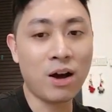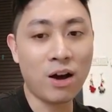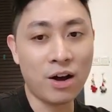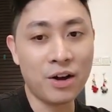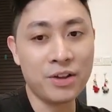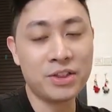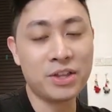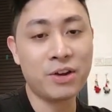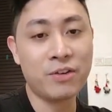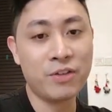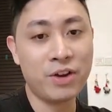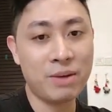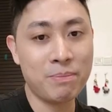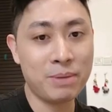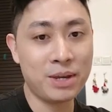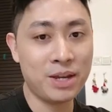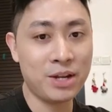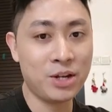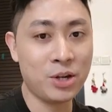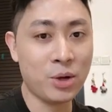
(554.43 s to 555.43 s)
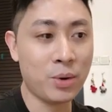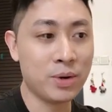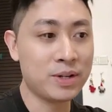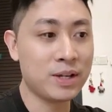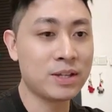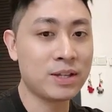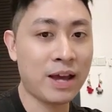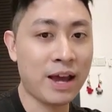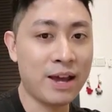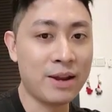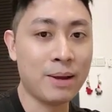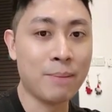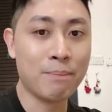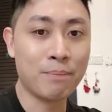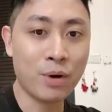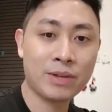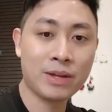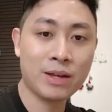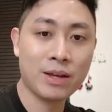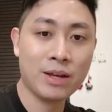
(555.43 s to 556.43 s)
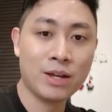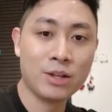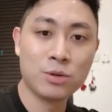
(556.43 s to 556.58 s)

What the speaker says: on the Redmi Note 10 Pro.